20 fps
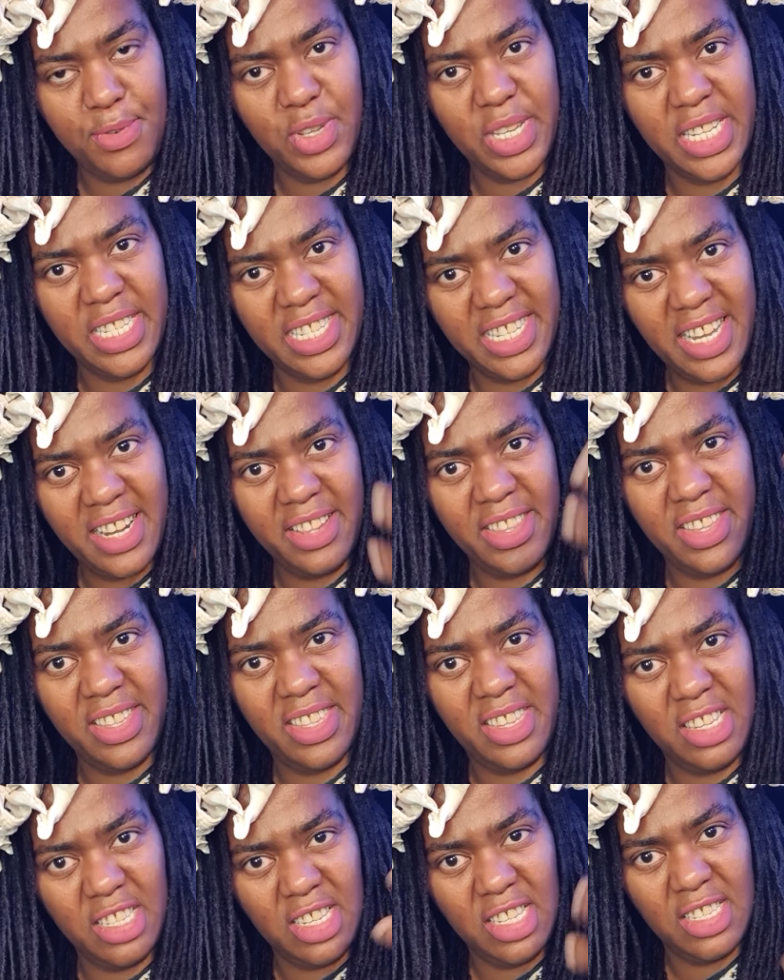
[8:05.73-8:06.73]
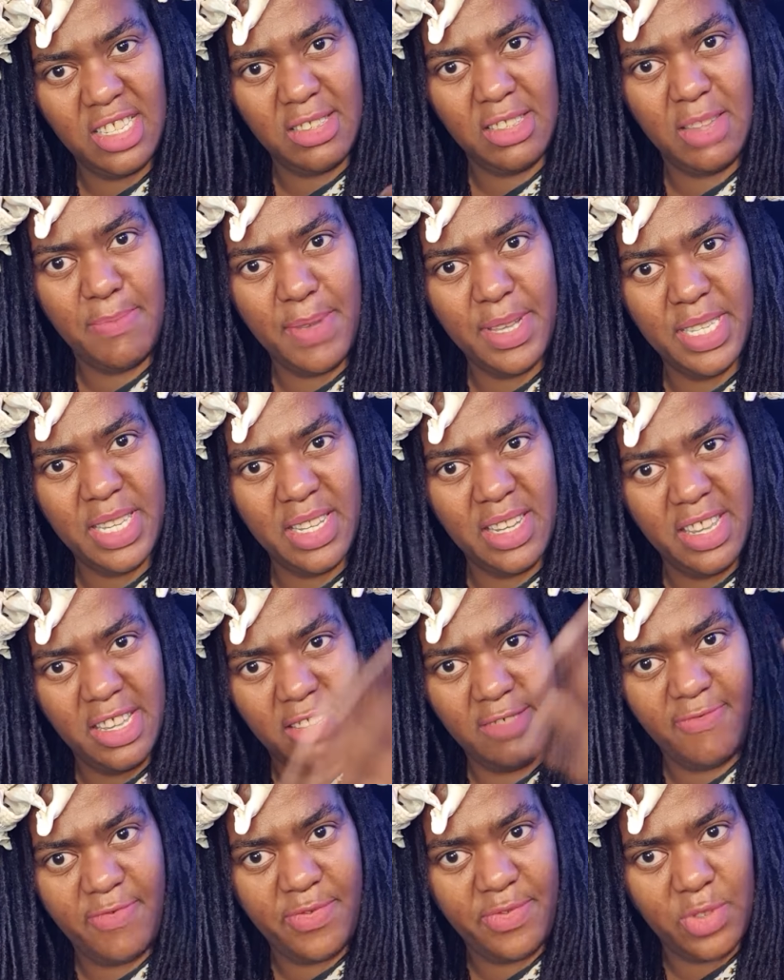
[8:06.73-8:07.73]
you can tell that this is the person who
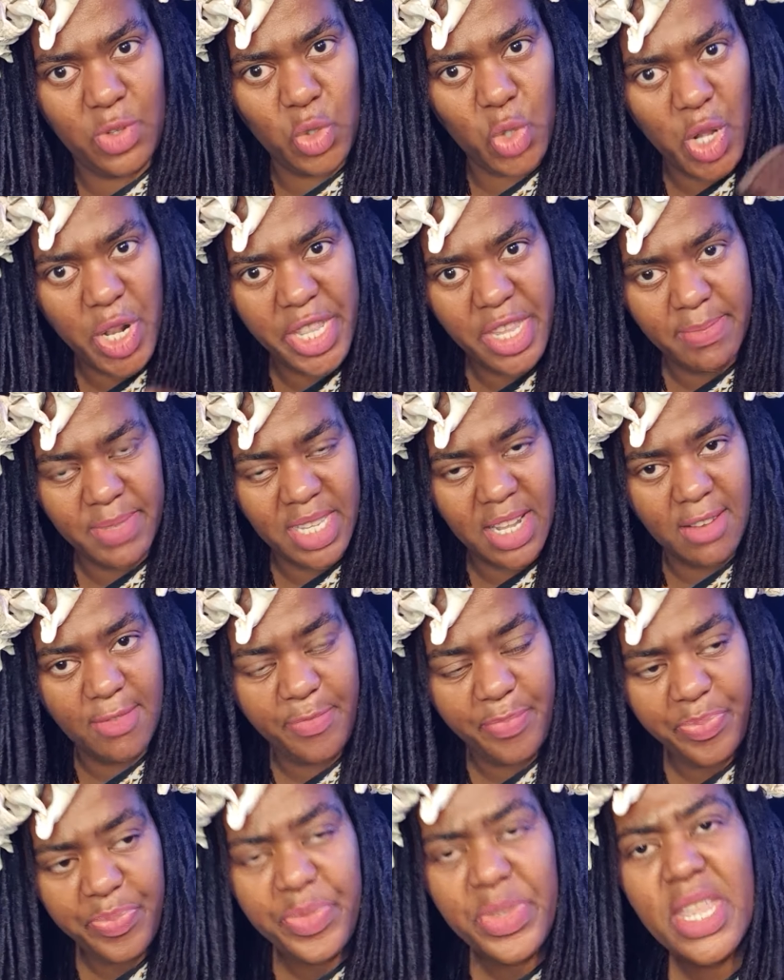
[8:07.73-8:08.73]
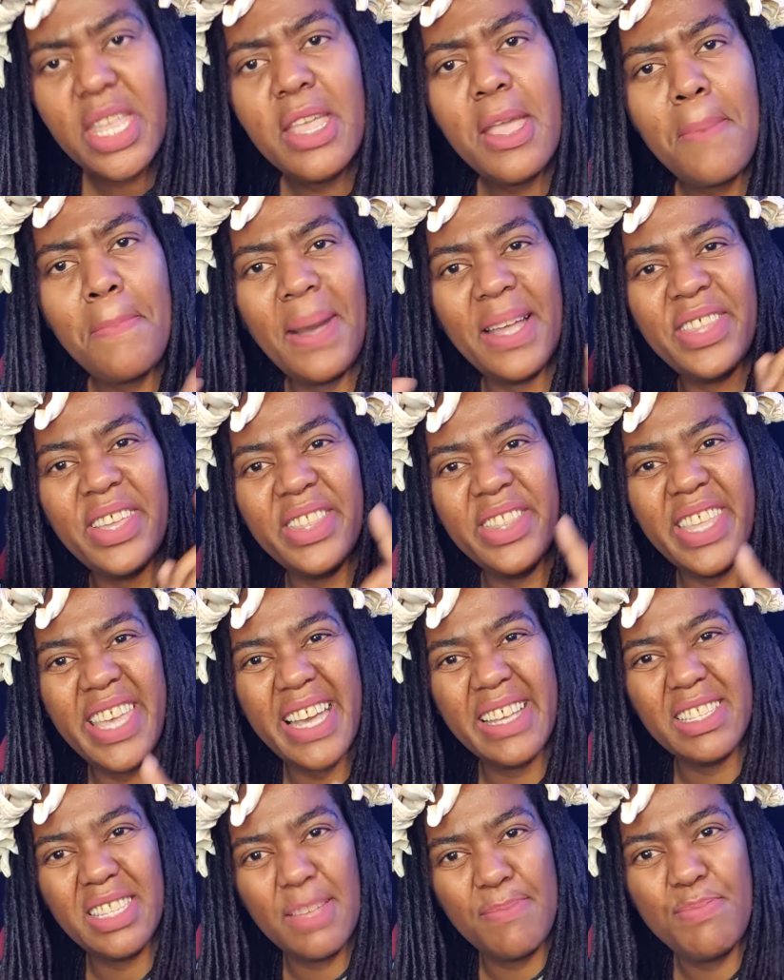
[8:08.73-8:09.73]
has soiled themselves. But then
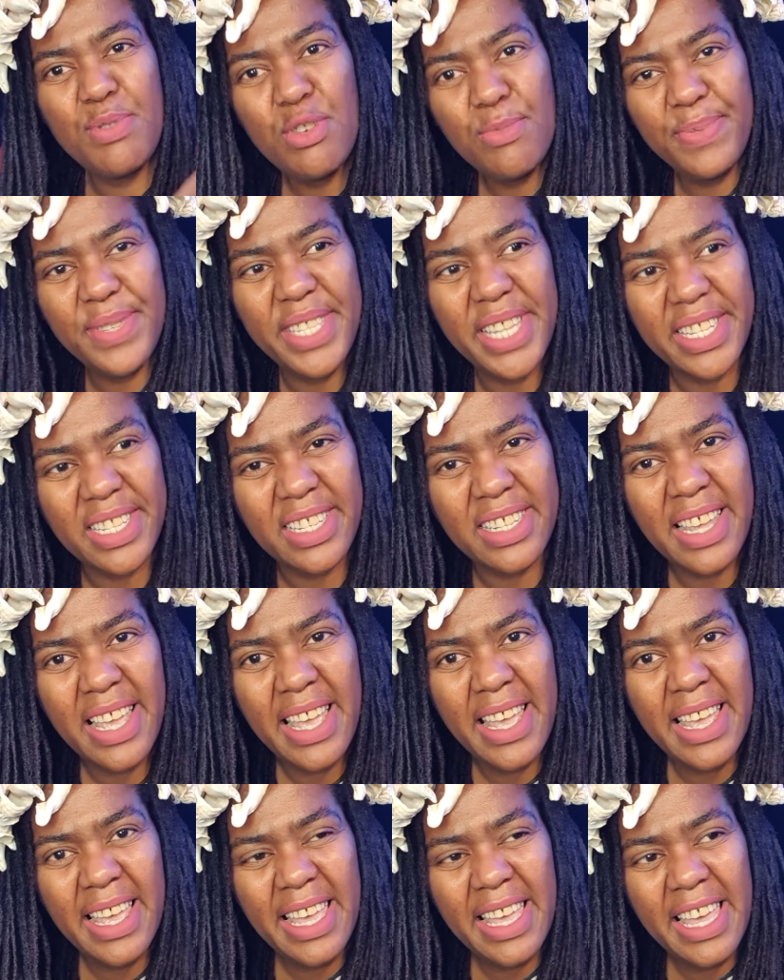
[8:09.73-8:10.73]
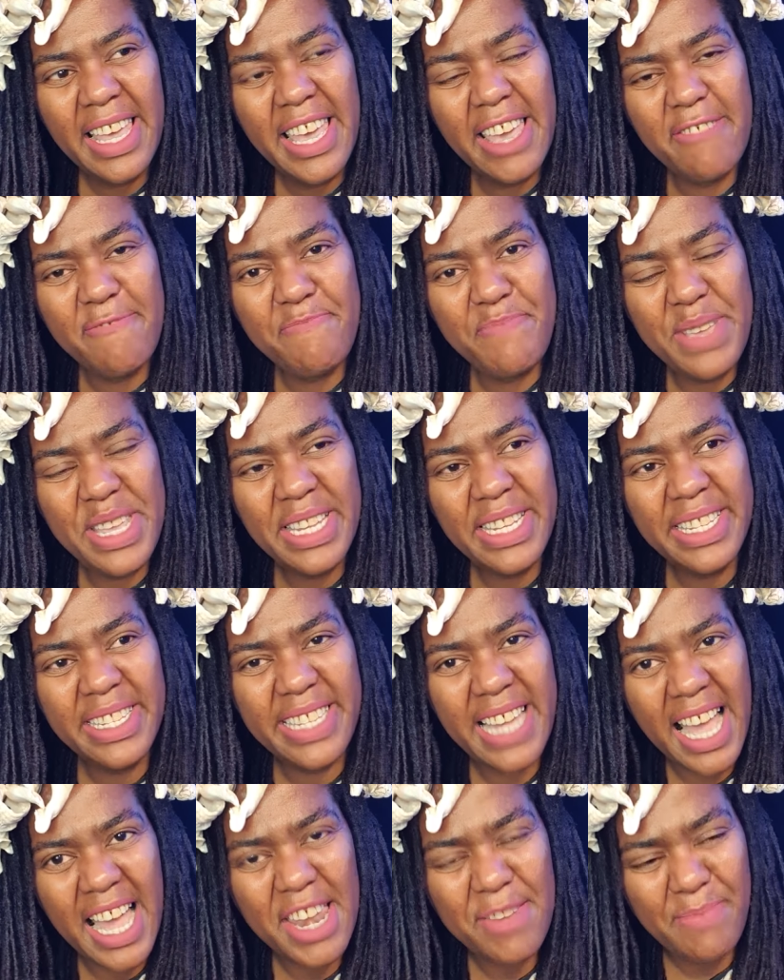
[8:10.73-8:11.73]
there's the poops that have been
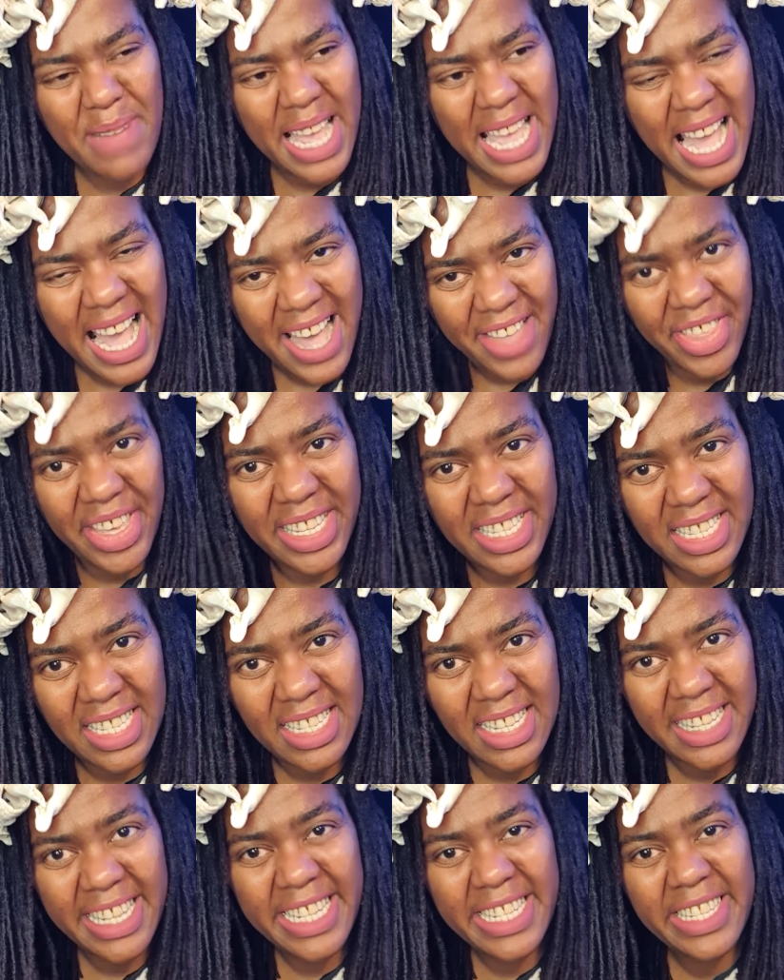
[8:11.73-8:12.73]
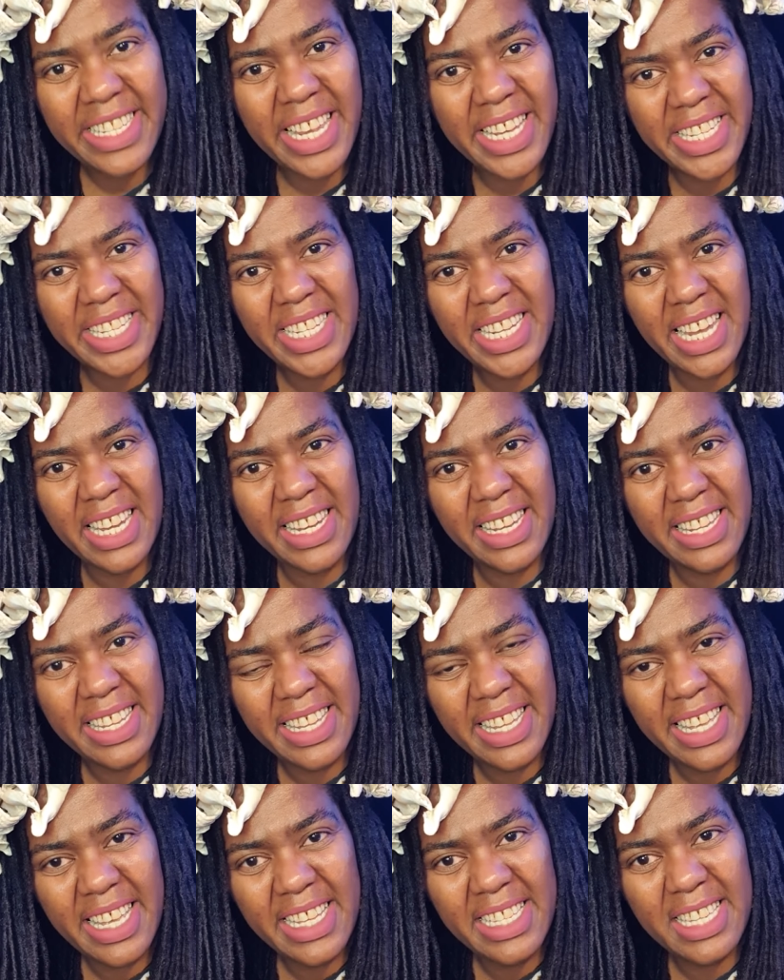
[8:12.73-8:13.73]
done by others. Intentionally,
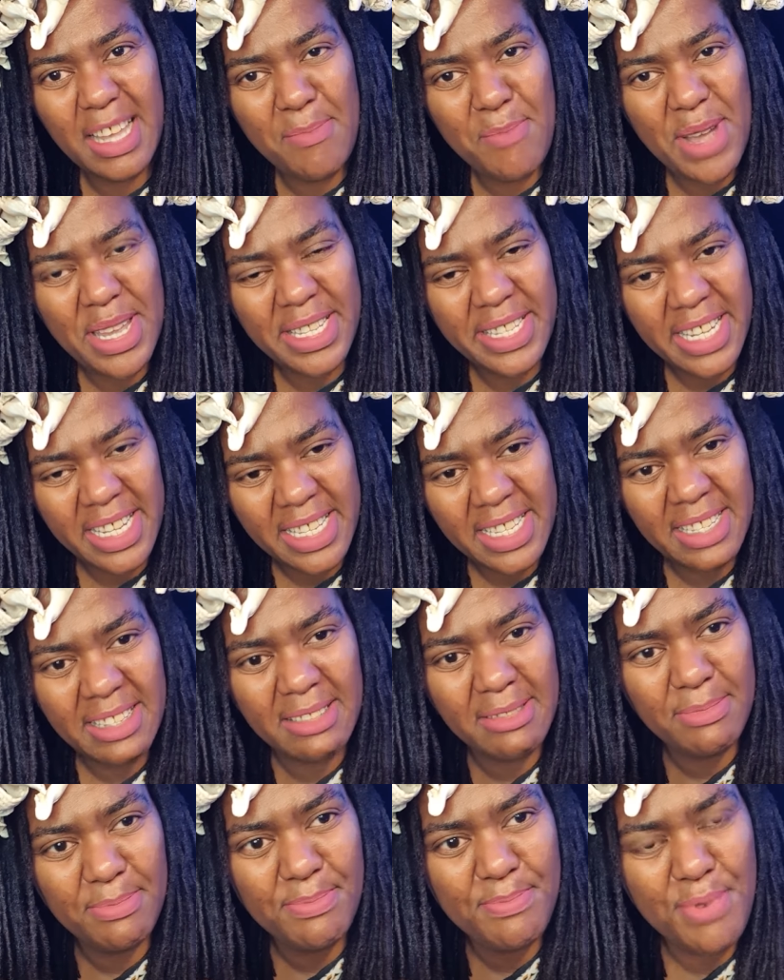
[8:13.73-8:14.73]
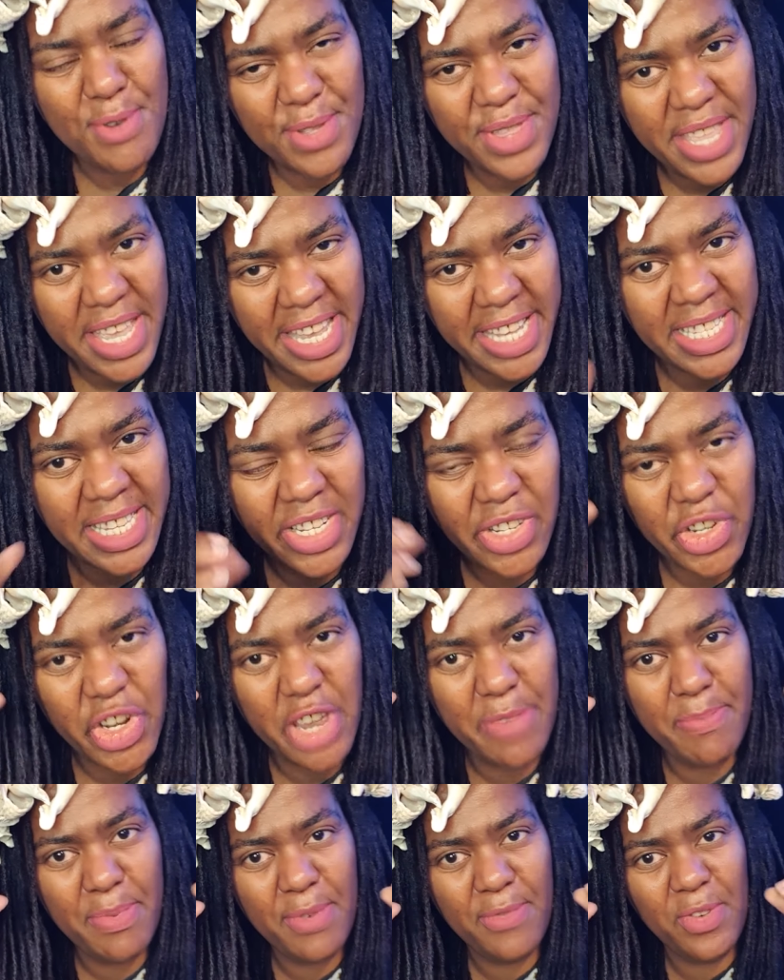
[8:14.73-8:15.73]
someone just put there as a
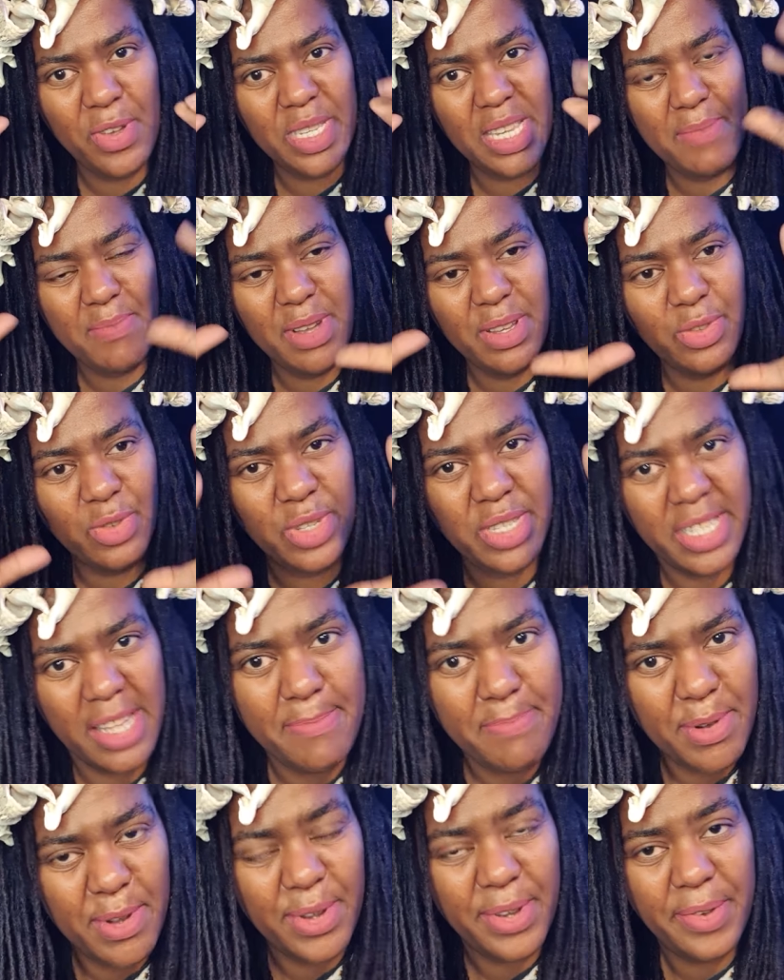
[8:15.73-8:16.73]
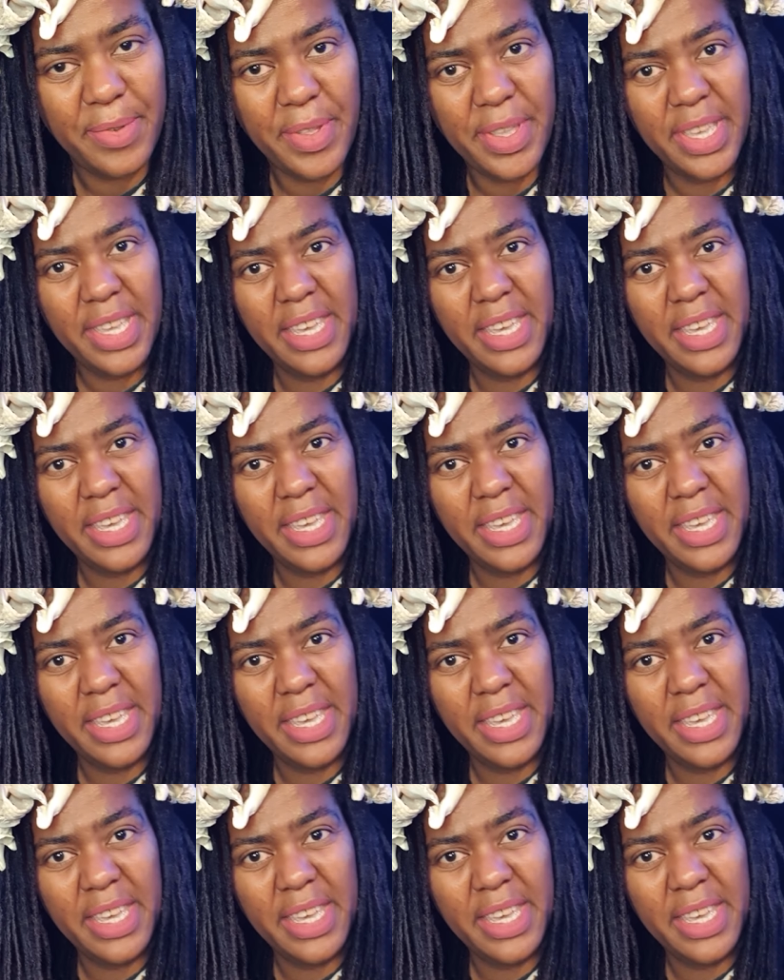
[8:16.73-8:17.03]
trap for someone to step on.